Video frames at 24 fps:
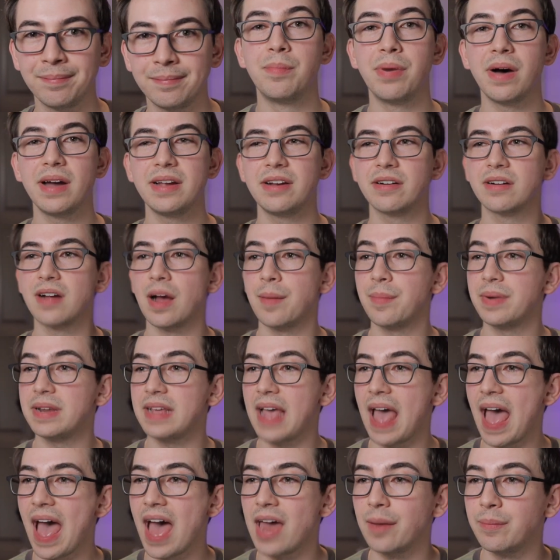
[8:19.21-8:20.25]
But your company
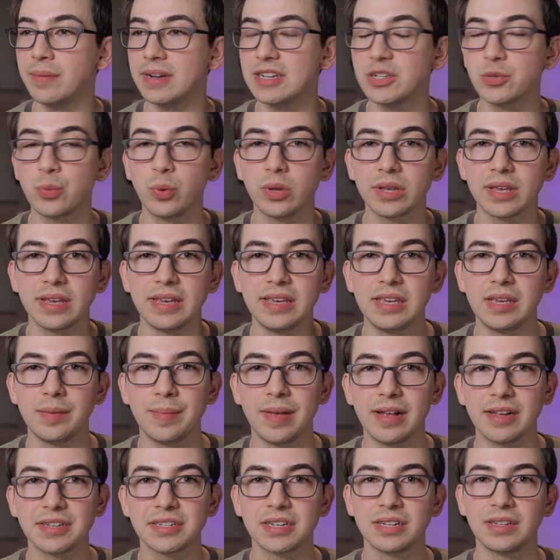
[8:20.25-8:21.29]
admins will get
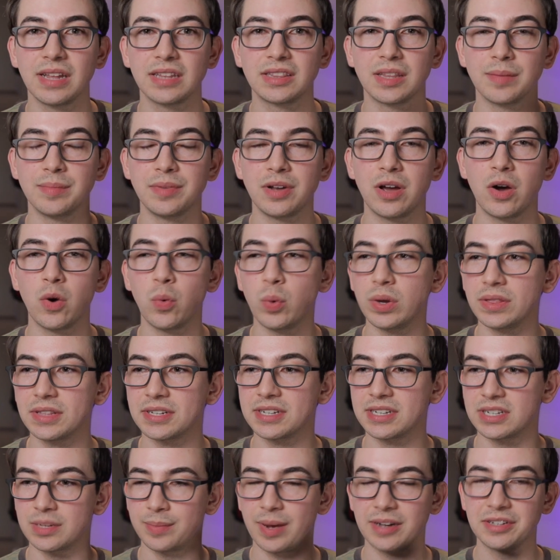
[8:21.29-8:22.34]
emails to let them know when
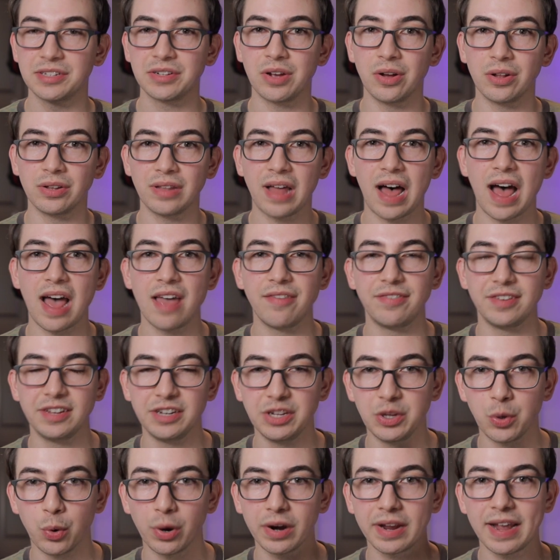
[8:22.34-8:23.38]
this is about to go live in
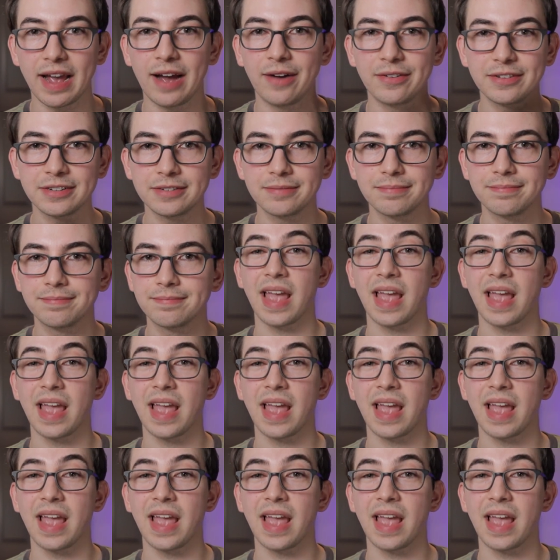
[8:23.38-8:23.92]
your account.